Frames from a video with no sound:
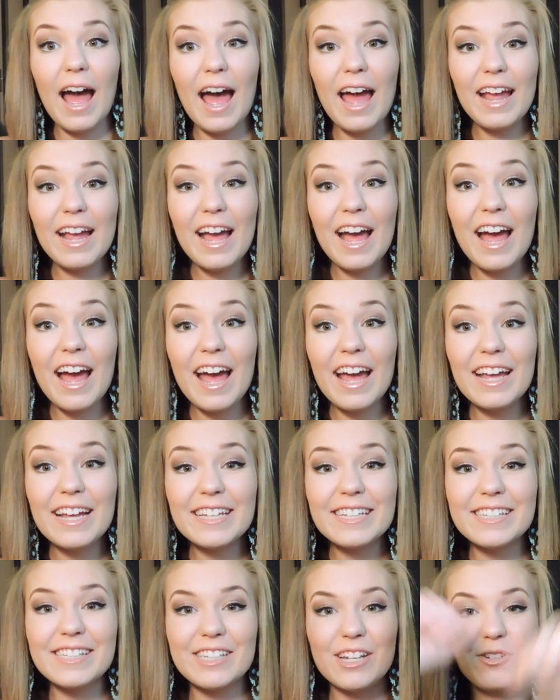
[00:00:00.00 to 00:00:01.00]
Hi
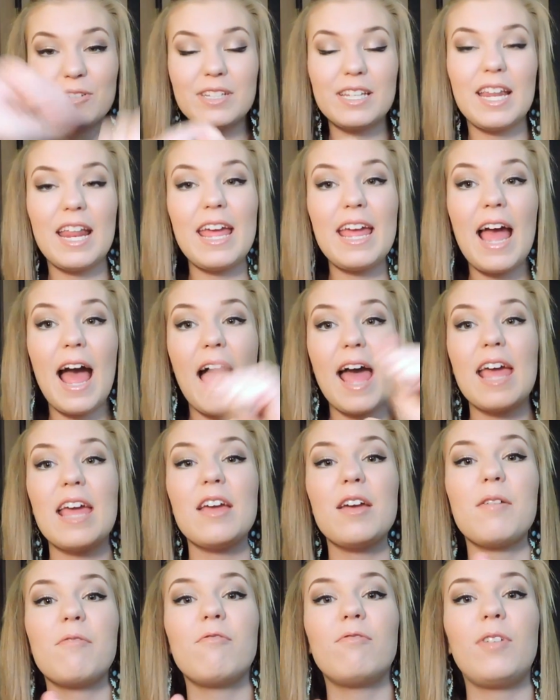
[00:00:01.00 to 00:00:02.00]
guys! So today I
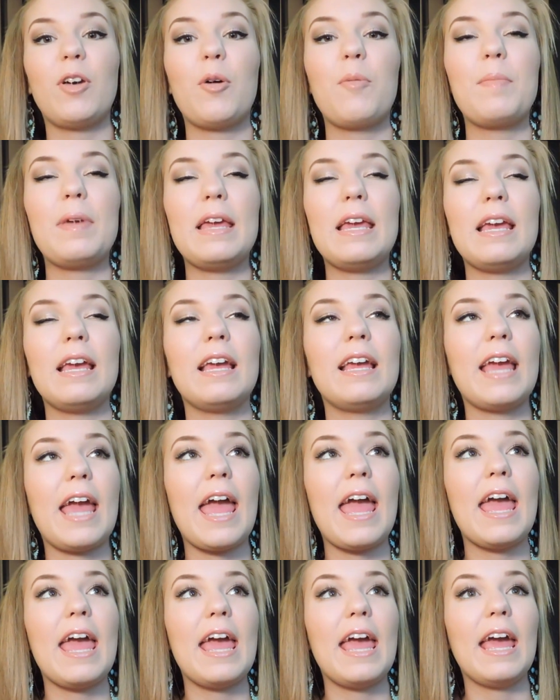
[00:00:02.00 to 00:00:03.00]
am filming
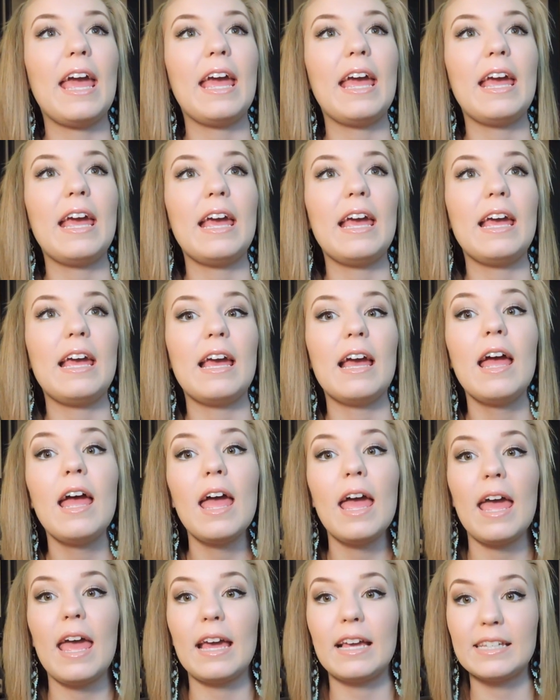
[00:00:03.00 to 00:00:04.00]
a
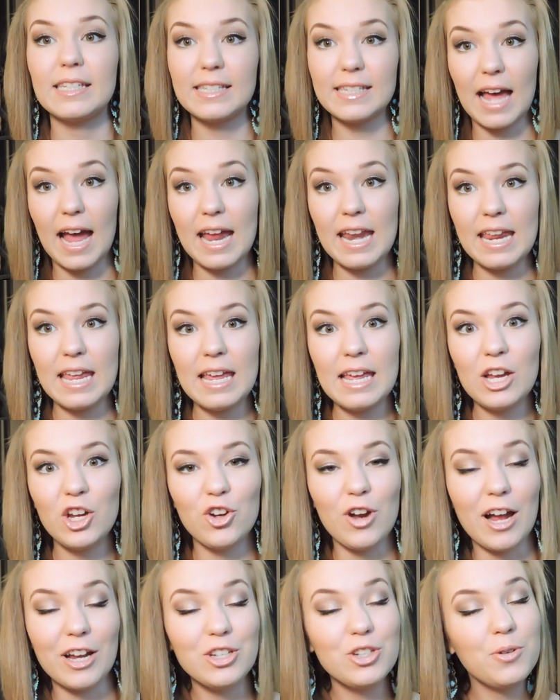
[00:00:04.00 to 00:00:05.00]
exciting
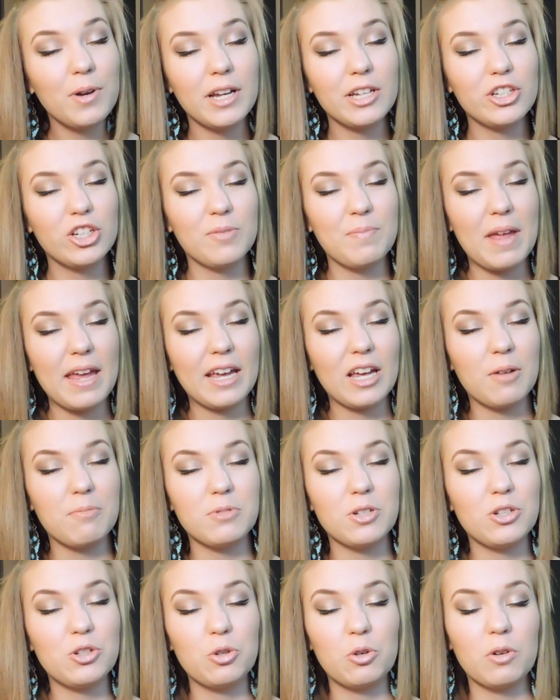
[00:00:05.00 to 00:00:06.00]
graduation makeup
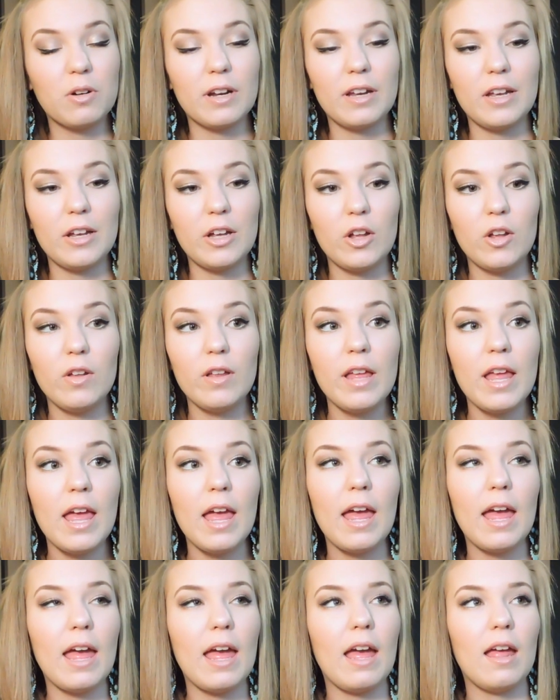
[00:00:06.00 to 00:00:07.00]
tutorial,
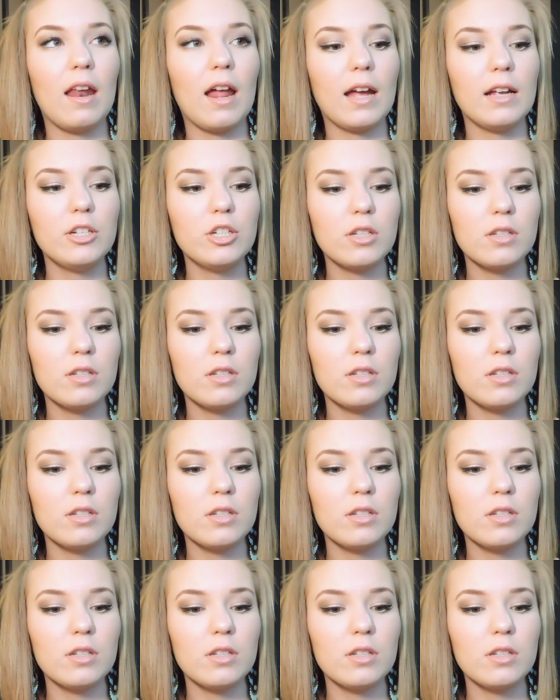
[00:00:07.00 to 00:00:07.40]
and I